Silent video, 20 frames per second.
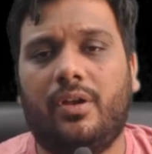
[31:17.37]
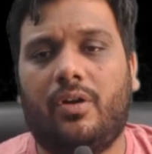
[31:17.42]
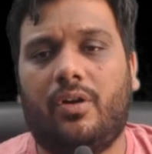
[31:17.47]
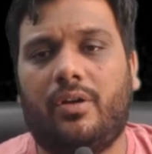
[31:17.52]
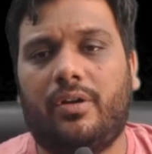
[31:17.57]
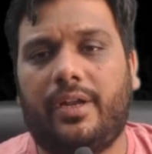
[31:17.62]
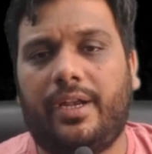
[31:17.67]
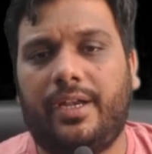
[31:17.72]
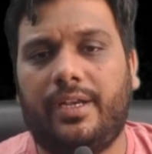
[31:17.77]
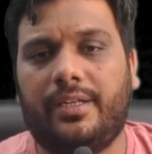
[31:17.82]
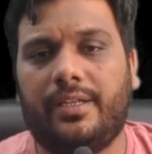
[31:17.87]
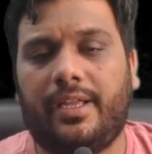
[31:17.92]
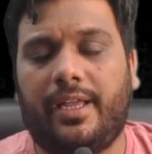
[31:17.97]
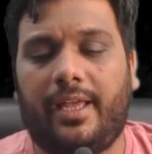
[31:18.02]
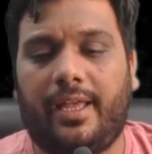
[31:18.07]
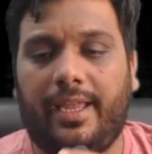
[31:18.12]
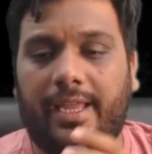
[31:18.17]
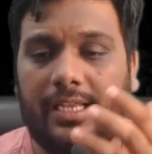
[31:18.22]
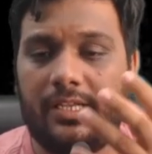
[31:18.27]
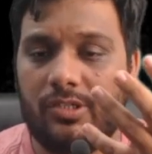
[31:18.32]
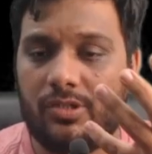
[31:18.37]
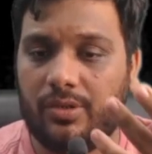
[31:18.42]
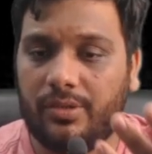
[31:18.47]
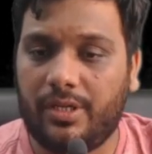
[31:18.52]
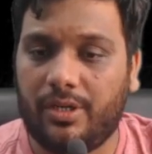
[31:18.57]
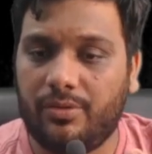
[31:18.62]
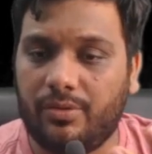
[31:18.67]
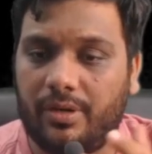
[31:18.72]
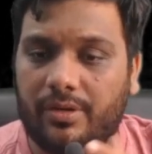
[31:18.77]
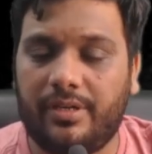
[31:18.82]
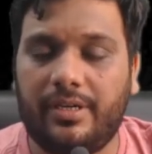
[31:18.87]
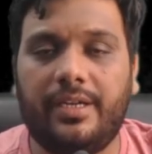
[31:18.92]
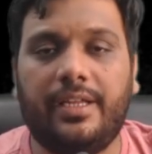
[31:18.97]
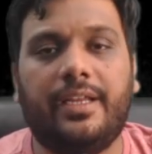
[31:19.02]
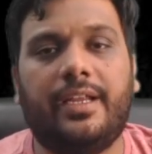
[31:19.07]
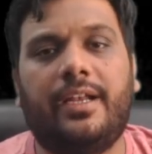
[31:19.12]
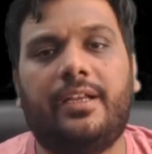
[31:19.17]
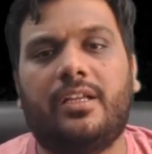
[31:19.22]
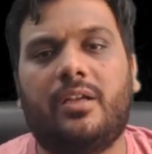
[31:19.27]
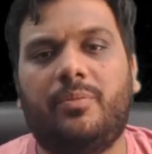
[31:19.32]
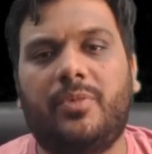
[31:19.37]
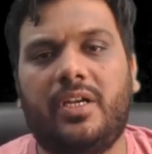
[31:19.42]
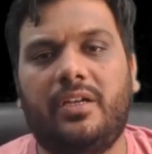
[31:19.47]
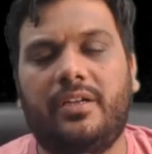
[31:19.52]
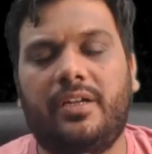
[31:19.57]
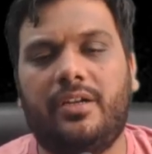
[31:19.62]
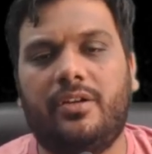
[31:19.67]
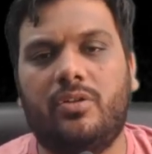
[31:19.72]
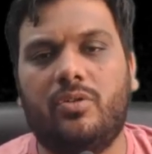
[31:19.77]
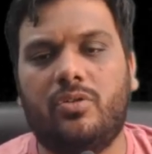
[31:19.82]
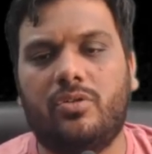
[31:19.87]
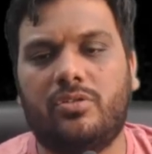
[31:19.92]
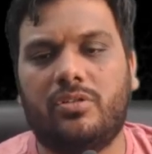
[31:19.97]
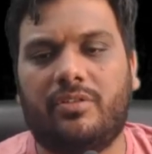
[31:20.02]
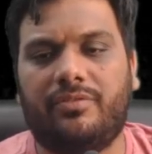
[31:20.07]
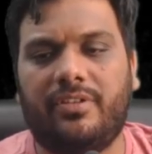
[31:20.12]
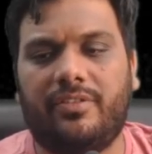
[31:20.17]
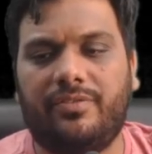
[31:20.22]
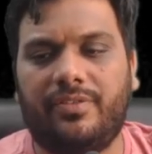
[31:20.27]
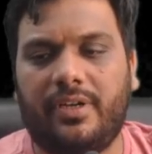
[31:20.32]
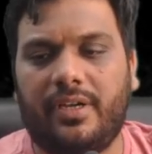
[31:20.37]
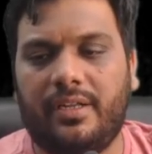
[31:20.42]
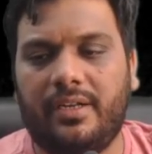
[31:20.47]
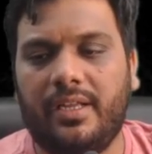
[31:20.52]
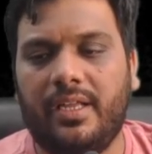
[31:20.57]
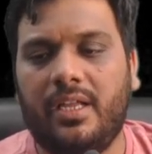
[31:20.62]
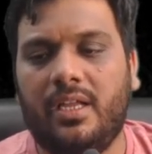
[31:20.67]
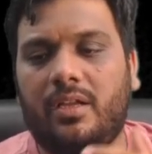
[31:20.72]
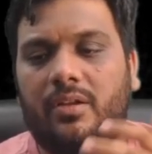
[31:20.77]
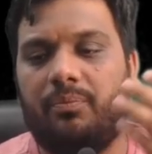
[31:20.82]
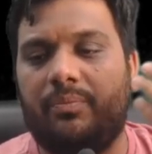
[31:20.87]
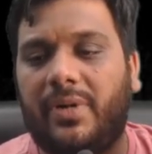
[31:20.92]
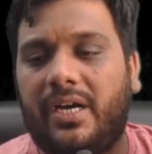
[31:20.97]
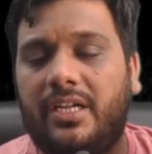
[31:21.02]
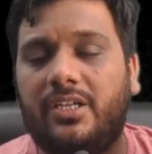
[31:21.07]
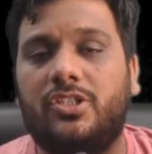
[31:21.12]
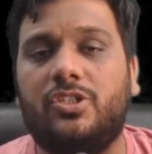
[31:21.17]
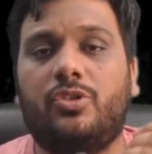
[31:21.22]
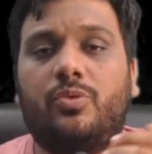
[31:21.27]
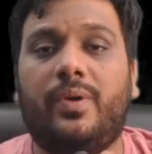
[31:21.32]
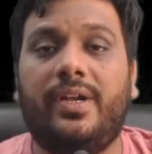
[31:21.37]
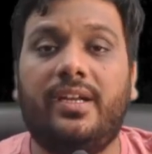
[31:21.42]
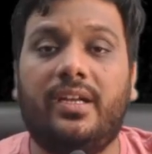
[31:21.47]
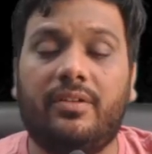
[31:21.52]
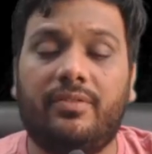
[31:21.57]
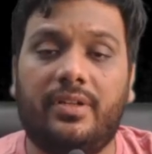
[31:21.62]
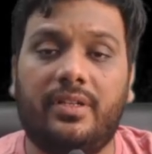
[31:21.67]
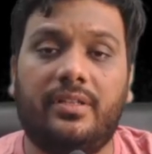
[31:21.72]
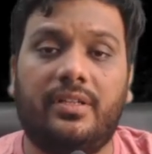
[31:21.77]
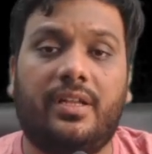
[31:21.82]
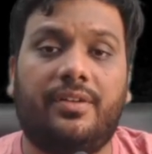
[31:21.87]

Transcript: All right, ensure that you are reading at amended notes of FR March 21.